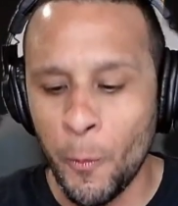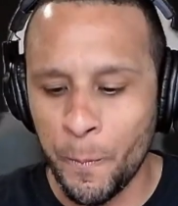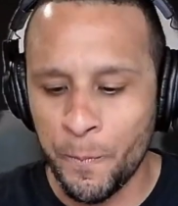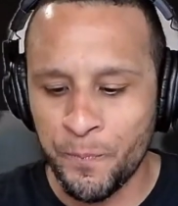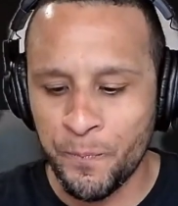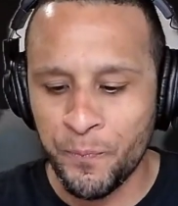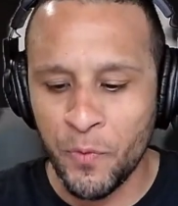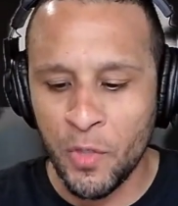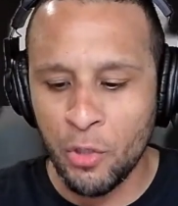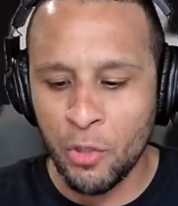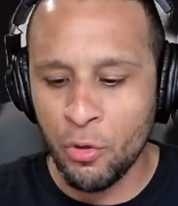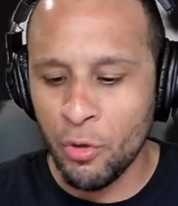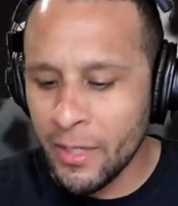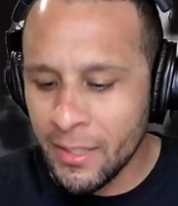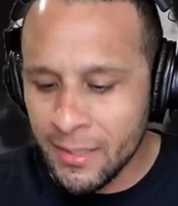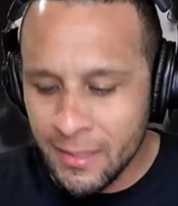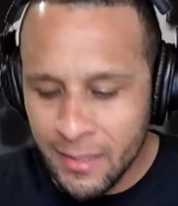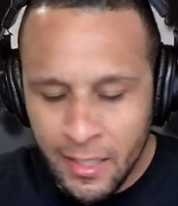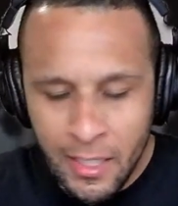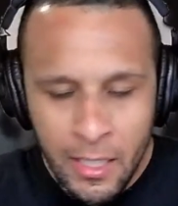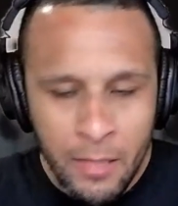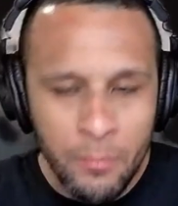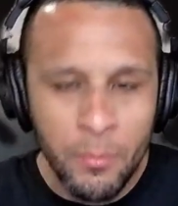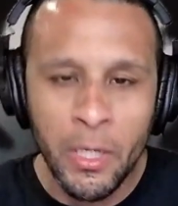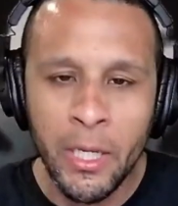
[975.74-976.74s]
credit to
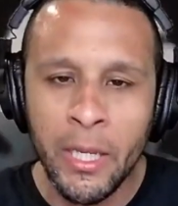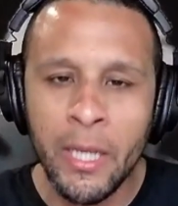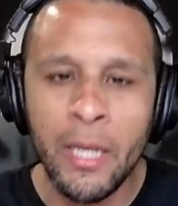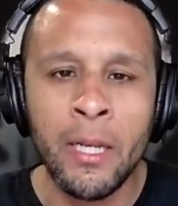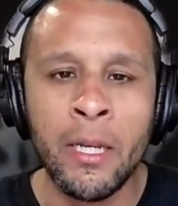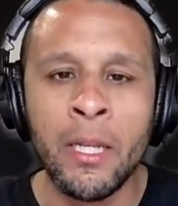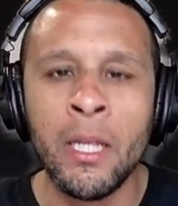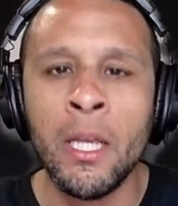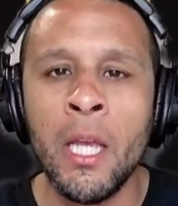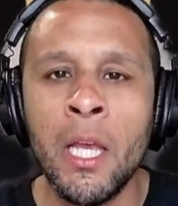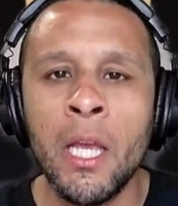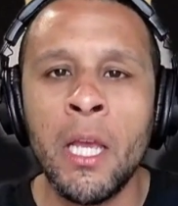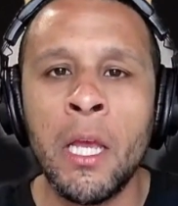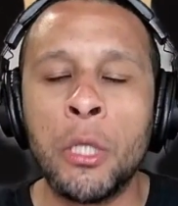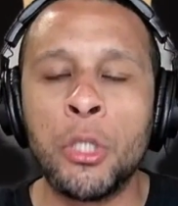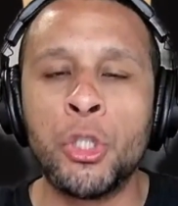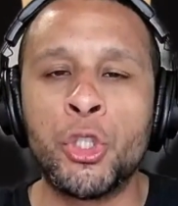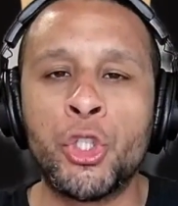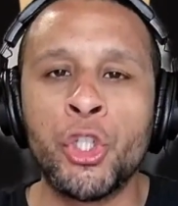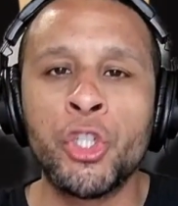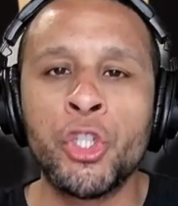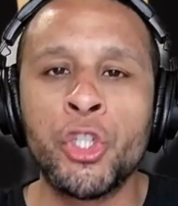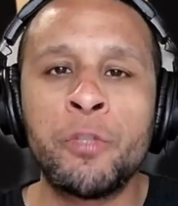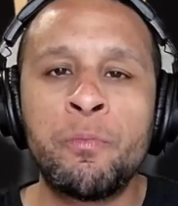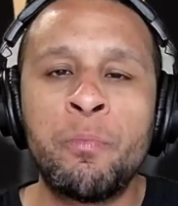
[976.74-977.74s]
him again,
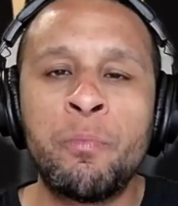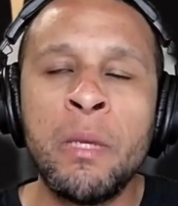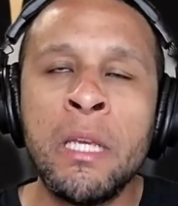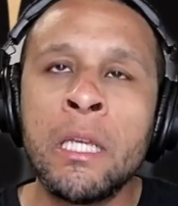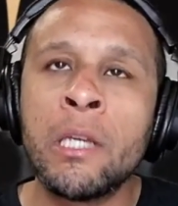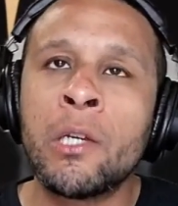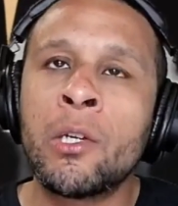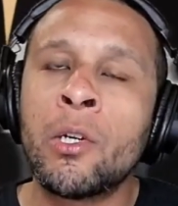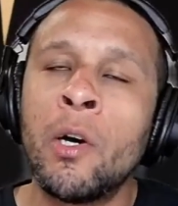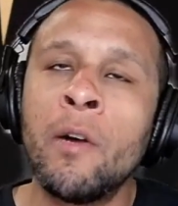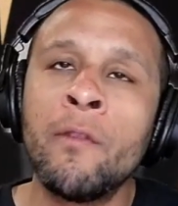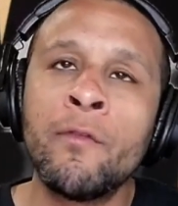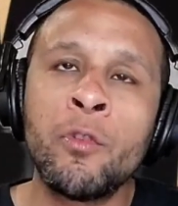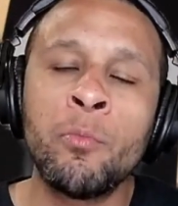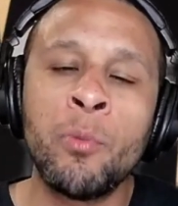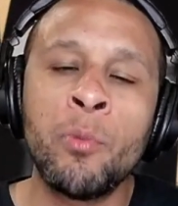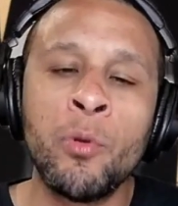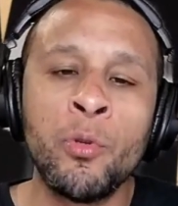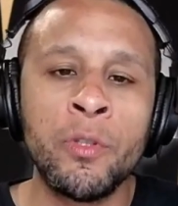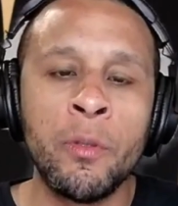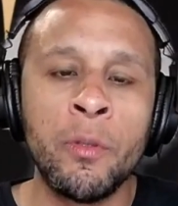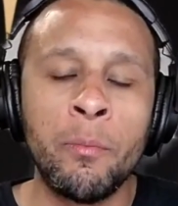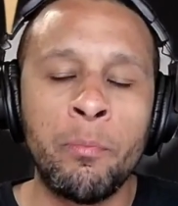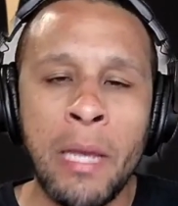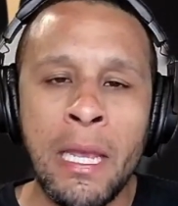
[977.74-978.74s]
just being comfortable
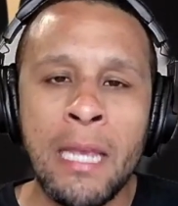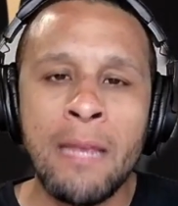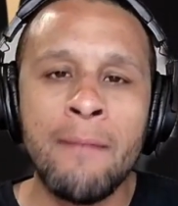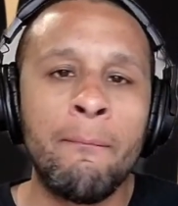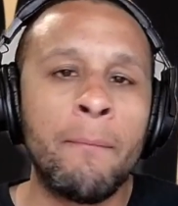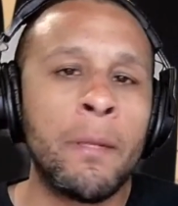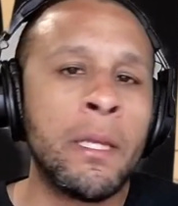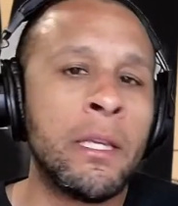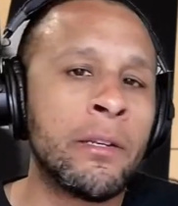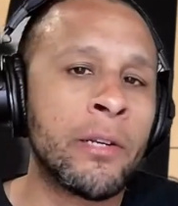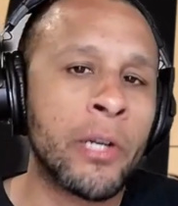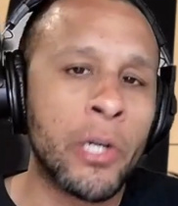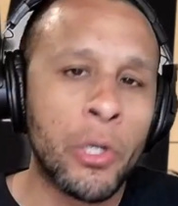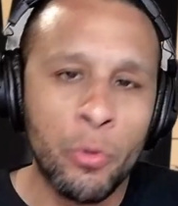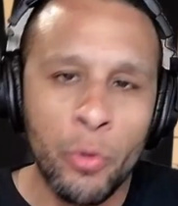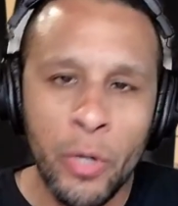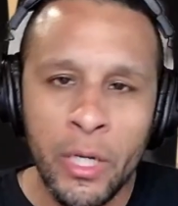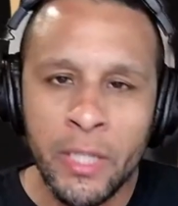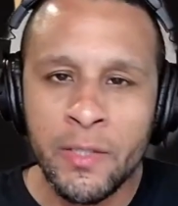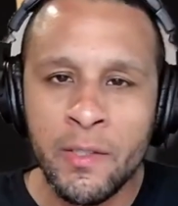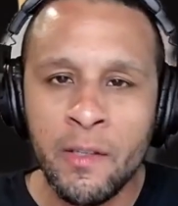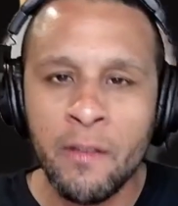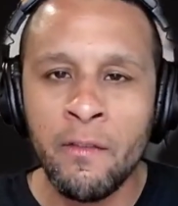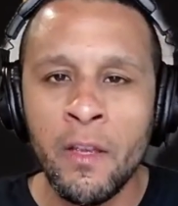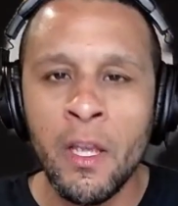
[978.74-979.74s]
in the paint, being
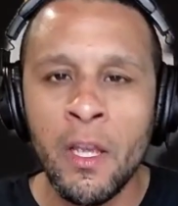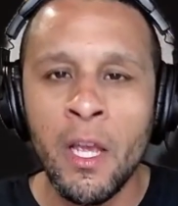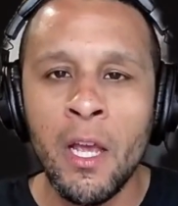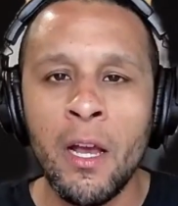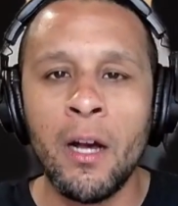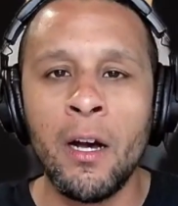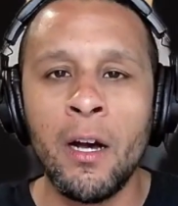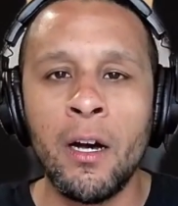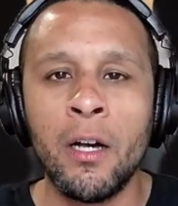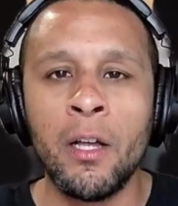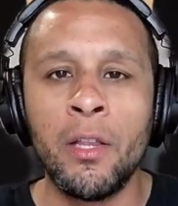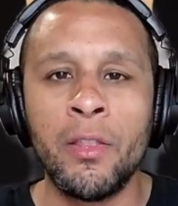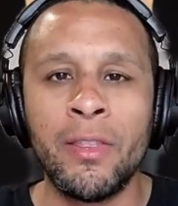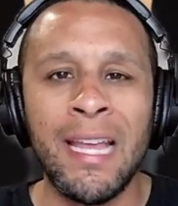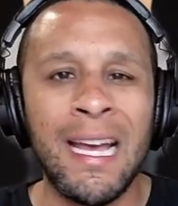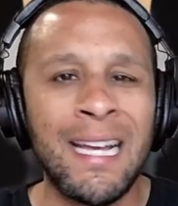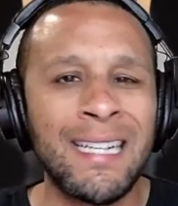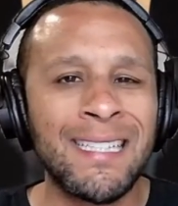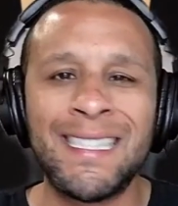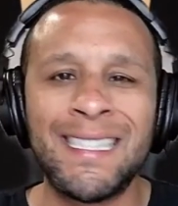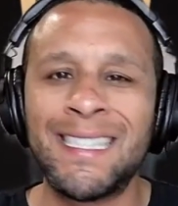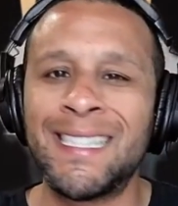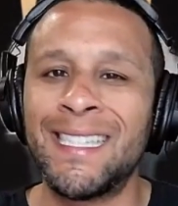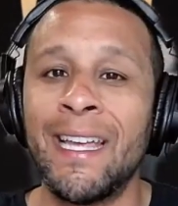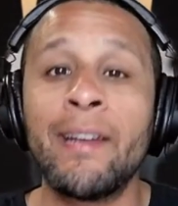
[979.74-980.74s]
aggressive, not
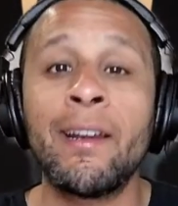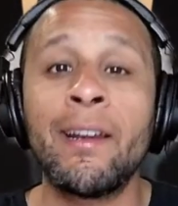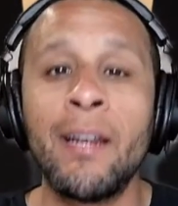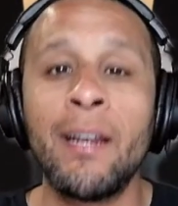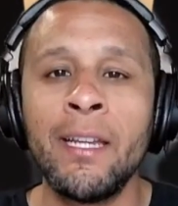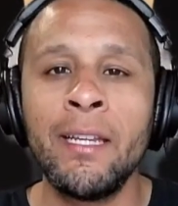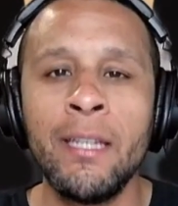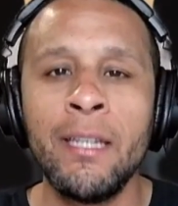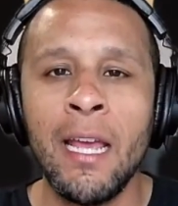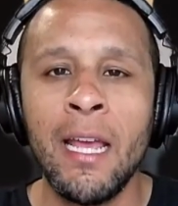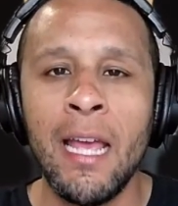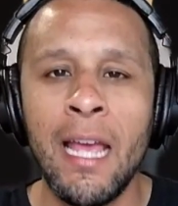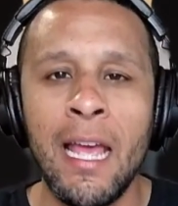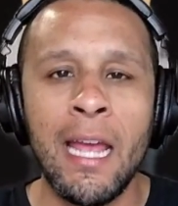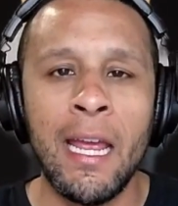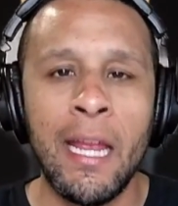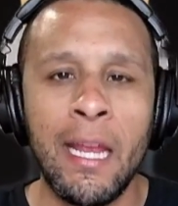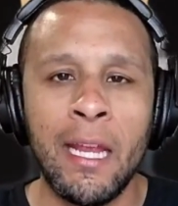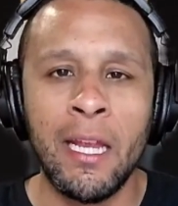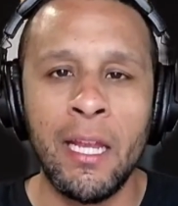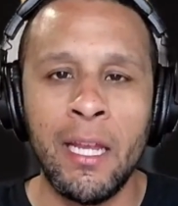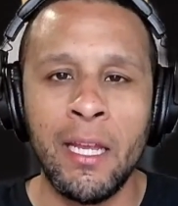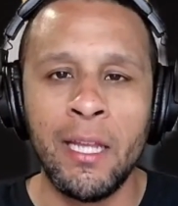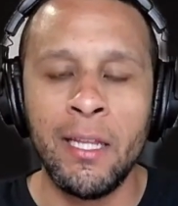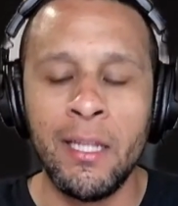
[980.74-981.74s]
settling,
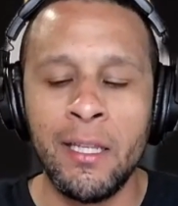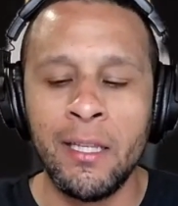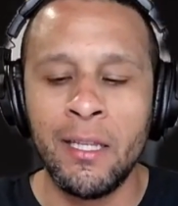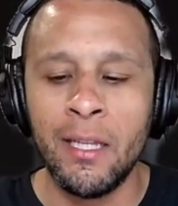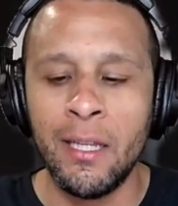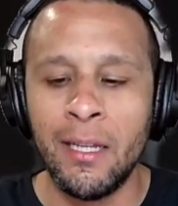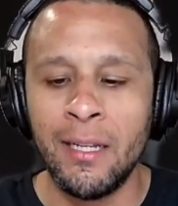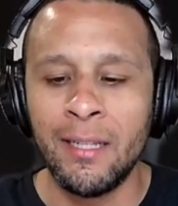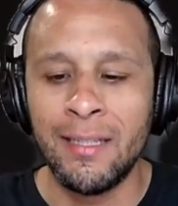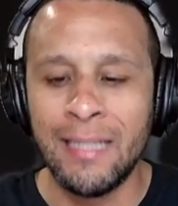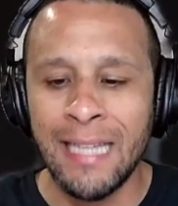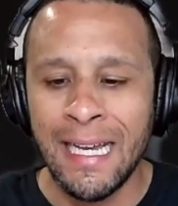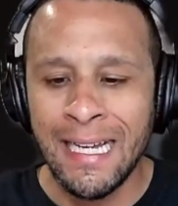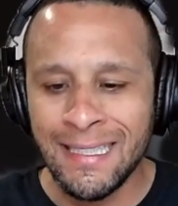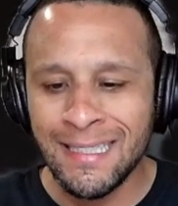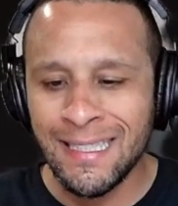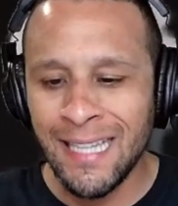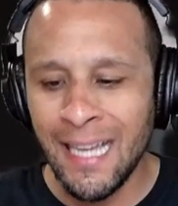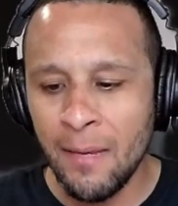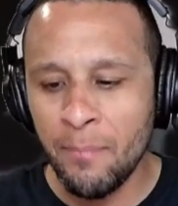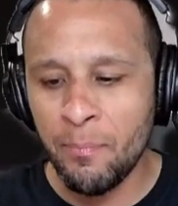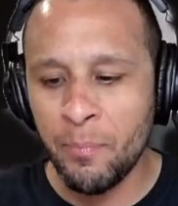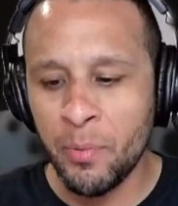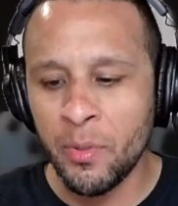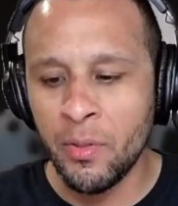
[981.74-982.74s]
and that
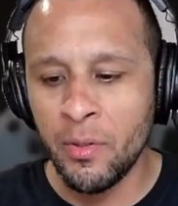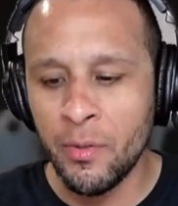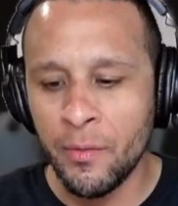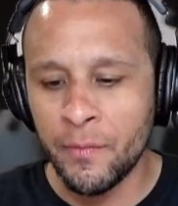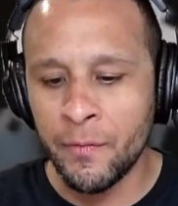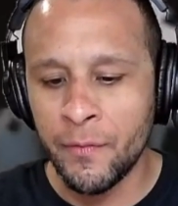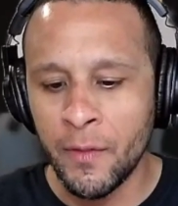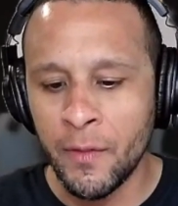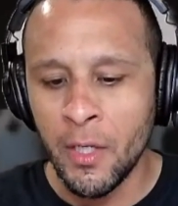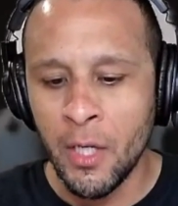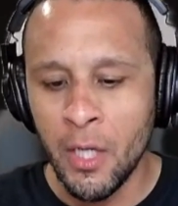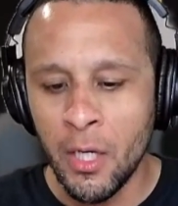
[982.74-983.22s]
type of